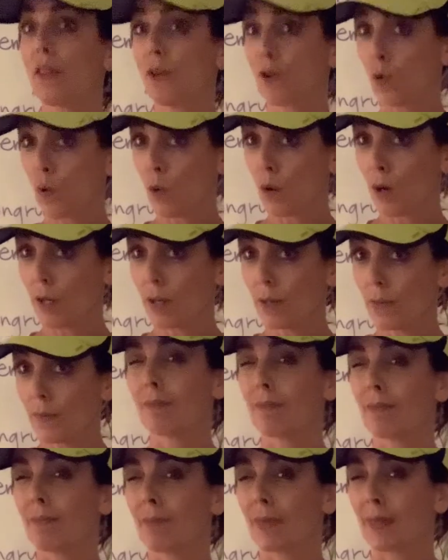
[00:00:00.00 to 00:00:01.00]
chord,
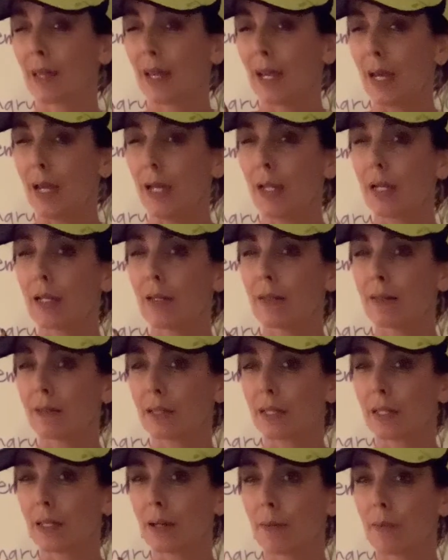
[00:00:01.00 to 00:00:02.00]
that is
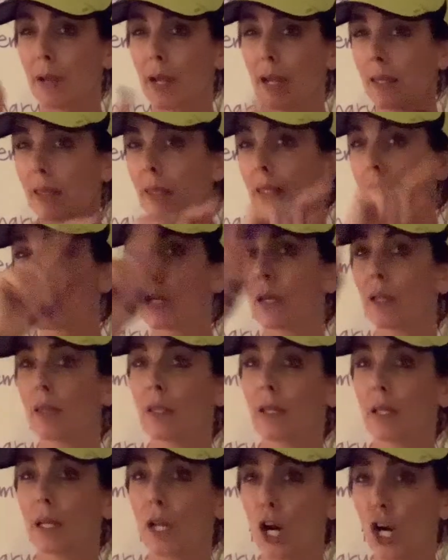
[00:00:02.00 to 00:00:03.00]
going to make
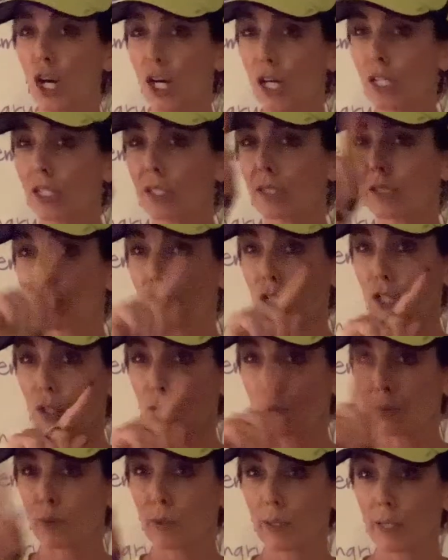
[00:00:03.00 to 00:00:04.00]
the arcs
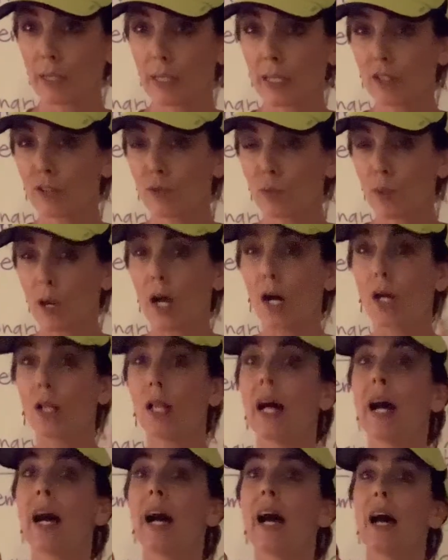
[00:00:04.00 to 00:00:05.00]
congruent as
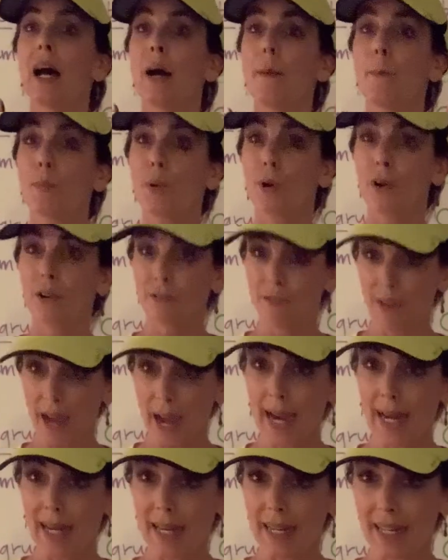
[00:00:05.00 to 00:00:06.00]
well,
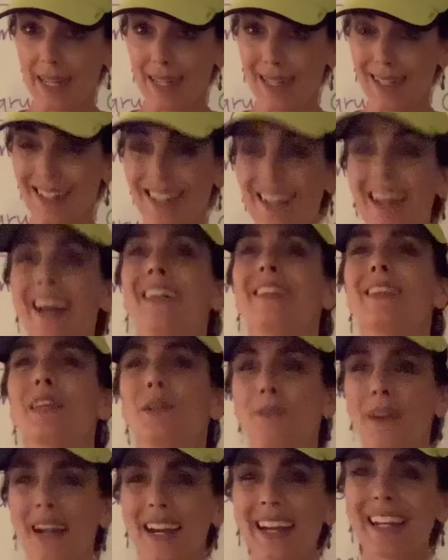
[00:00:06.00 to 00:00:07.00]
provided the
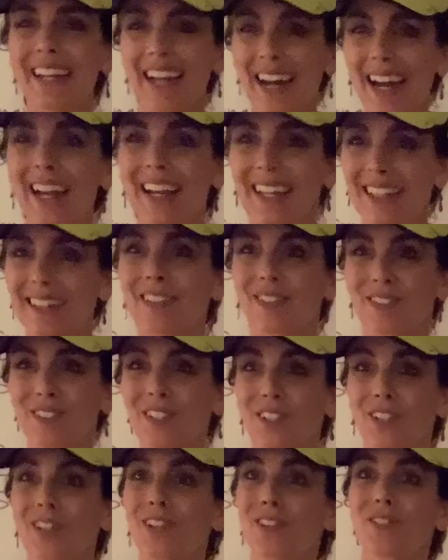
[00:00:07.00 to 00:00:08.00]
radii in the
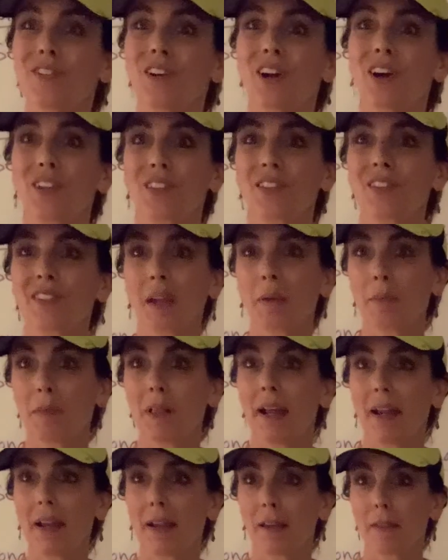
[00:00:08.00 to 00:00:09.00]
circles are the same
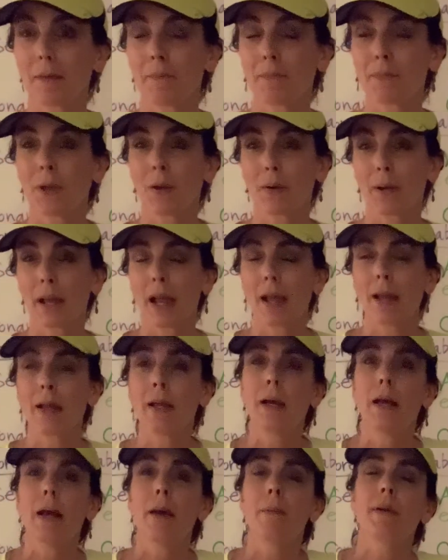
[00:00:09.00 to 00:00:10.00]
length. Okay,
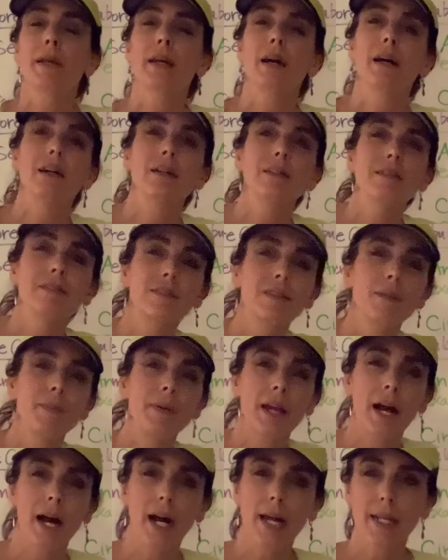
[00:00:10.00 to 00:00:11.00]
because to
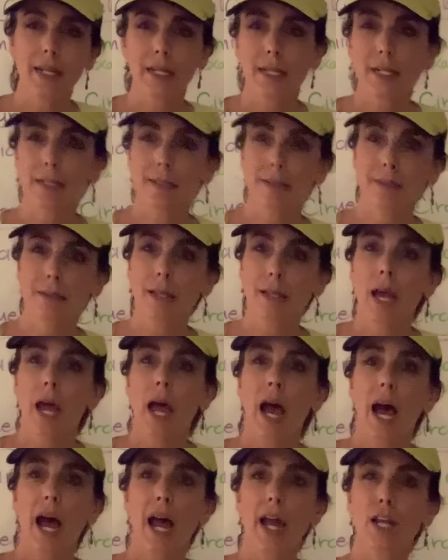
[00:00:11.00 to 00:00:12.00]
be honest,
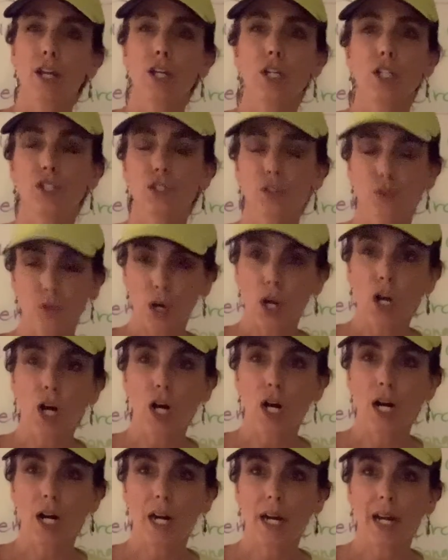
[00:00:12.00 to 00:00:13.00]
I could
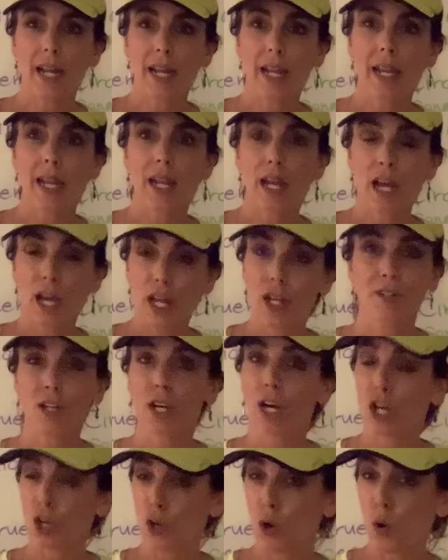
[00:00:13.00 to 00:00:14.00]
draw
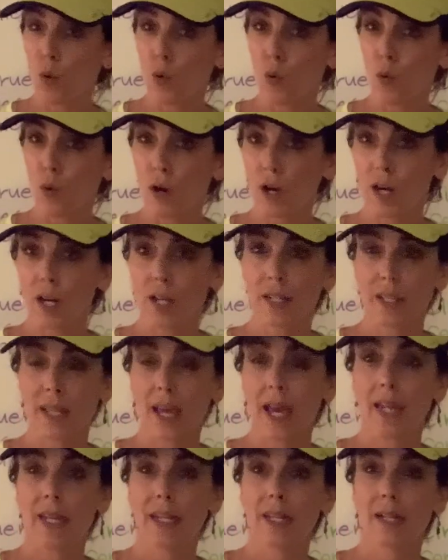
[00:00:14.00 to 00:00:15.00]
a chord
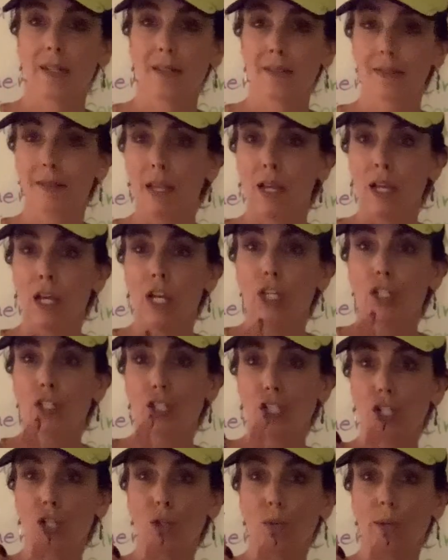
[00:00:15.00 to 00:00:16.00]
that is
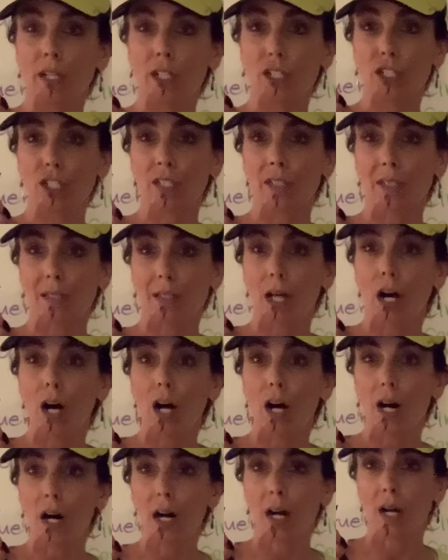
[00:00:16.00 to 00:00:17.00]
2 inches
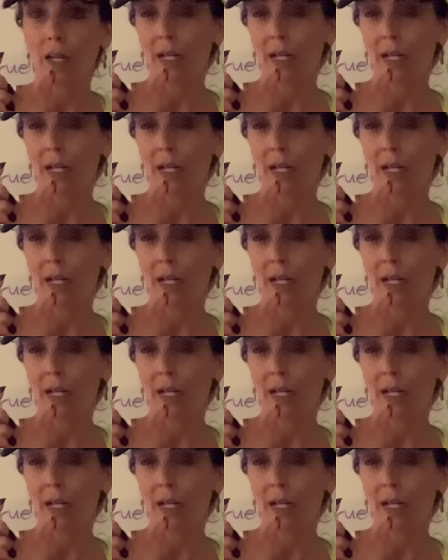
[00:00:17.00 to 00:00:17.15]
long